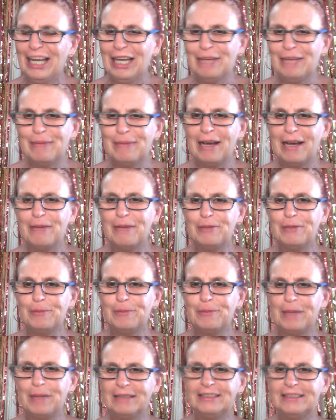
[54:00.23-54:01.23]
But I will
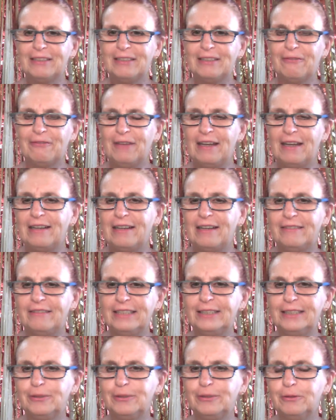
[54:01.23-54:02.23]
post very
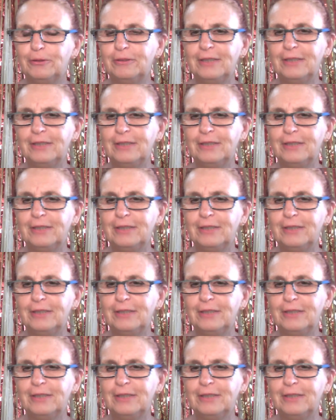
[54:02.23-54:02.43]
soon,